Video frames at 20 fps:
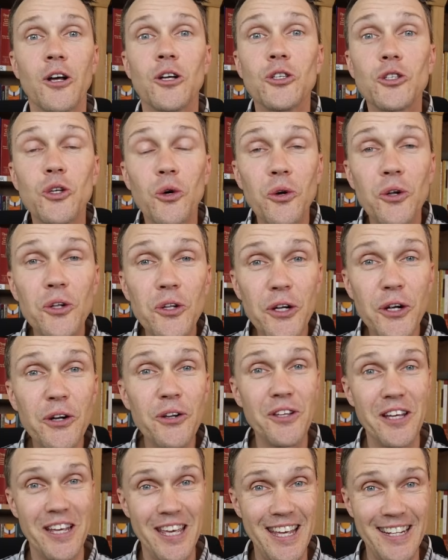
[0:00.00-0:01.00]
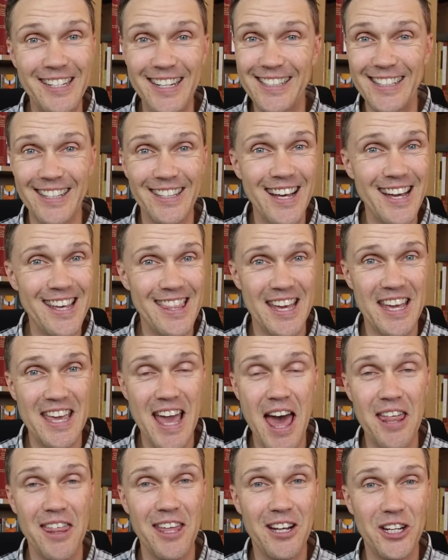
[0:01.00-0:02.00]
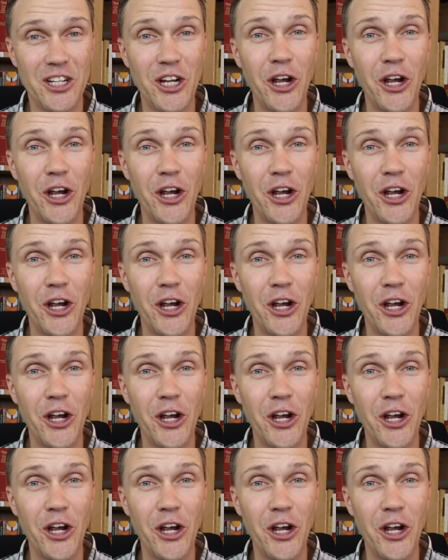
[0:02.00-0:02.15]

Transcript: So clearly he doesn't like the Catholic